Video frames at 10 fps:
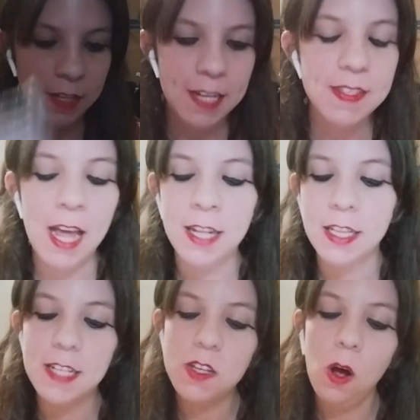and
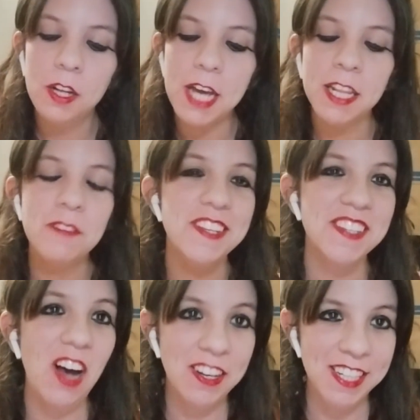it's called I Love This
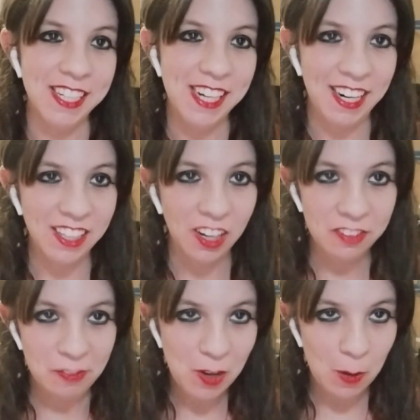Cotton, and I got it
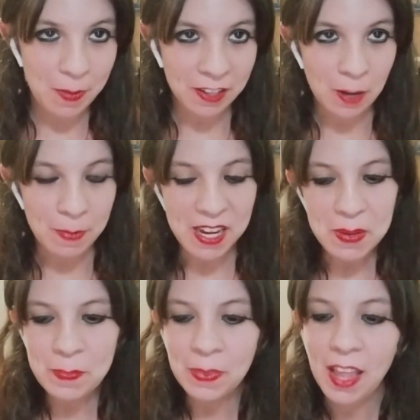from Hobby Lobby.
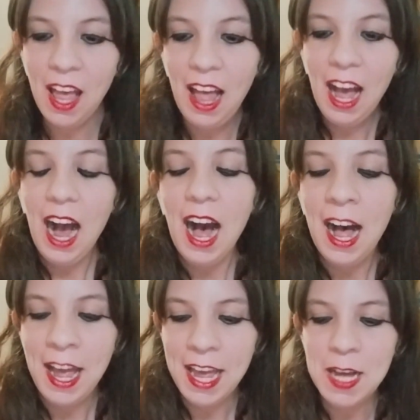
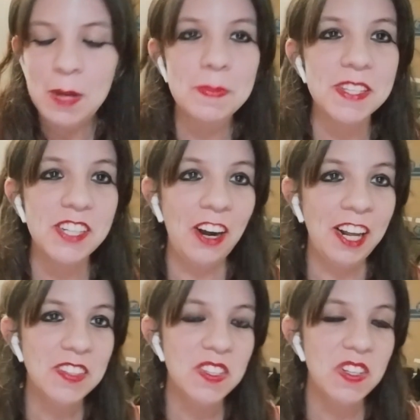I am starting
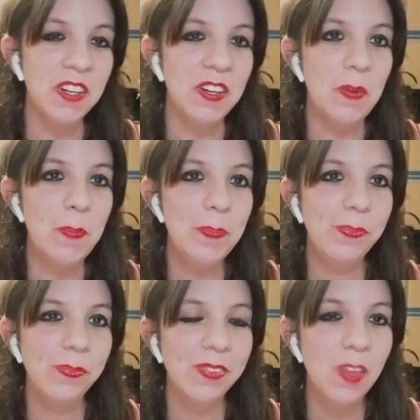to
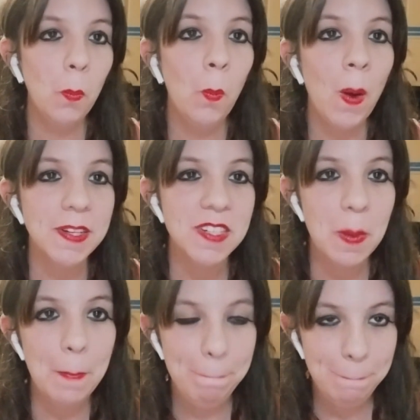want to
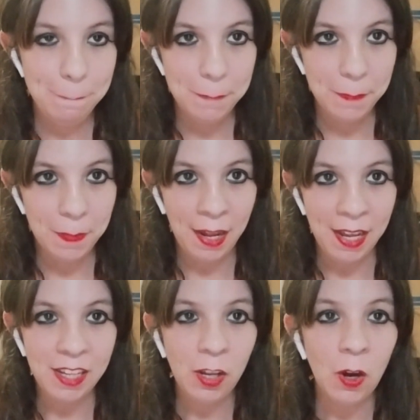buy
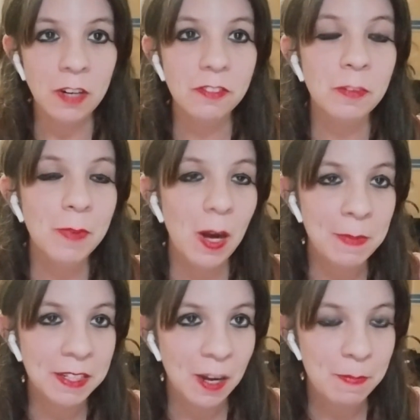yarn from Hobby
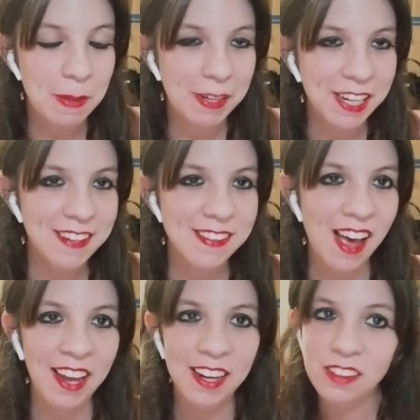Lobby because
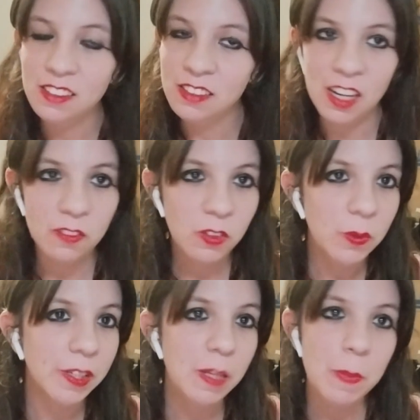I never
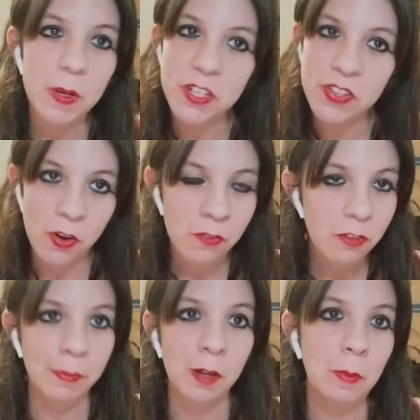really purchased yarn from
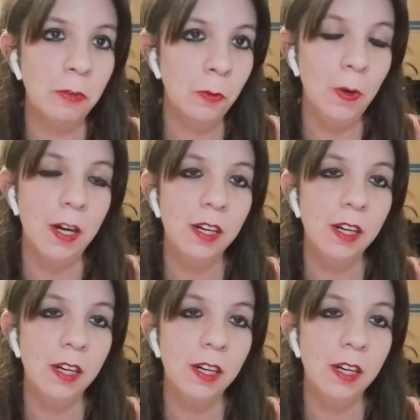there before.